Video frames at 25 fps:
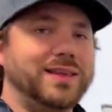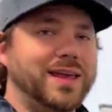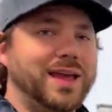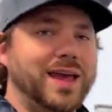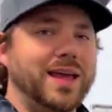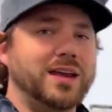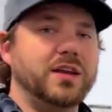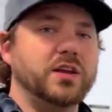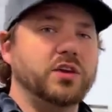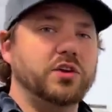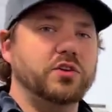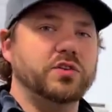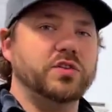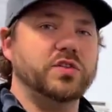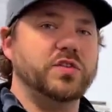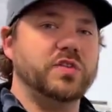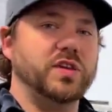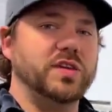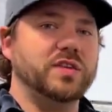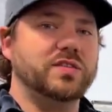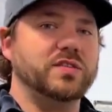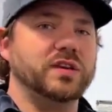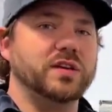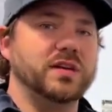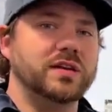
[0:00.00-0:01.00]
the end of your
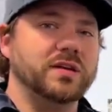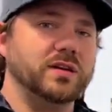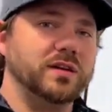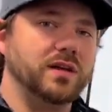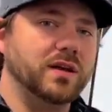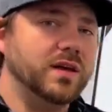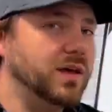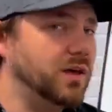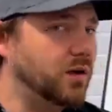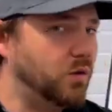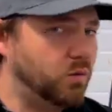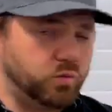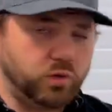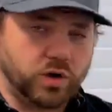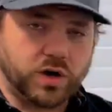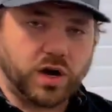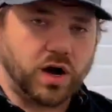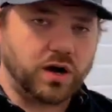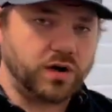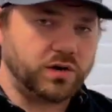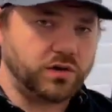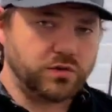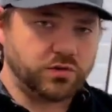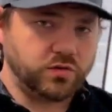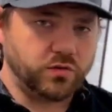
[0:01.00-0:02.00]
season,
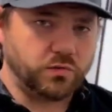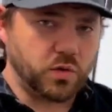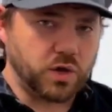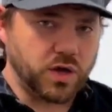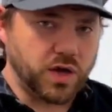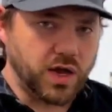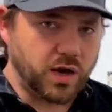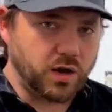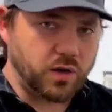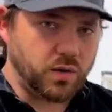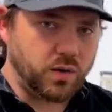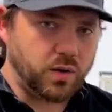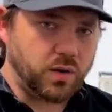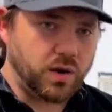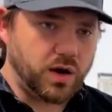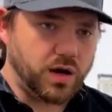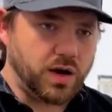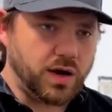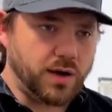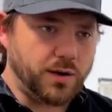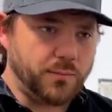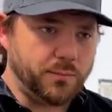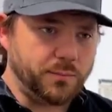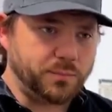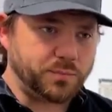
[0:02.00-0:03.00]
regardless of what kind
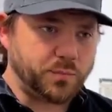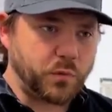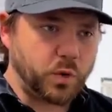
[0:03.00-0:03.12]
of